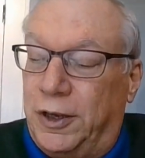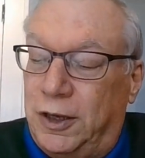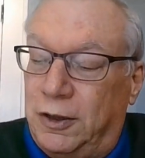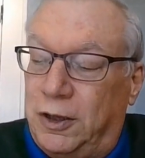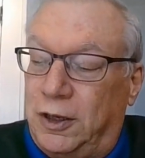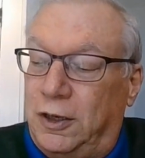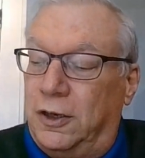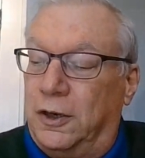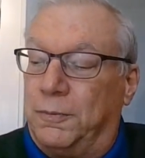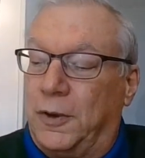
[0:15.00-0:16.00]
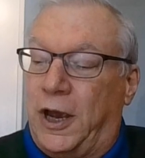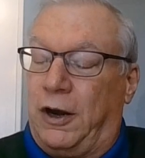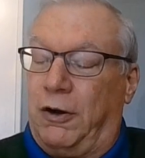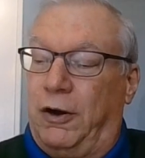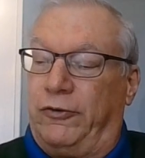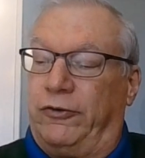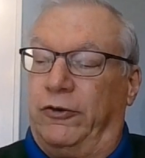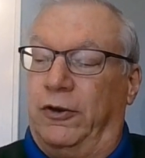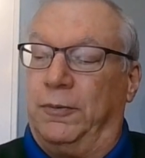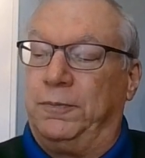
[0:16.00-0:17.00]
In the
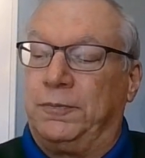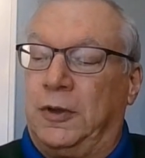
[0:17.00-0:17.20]
IRS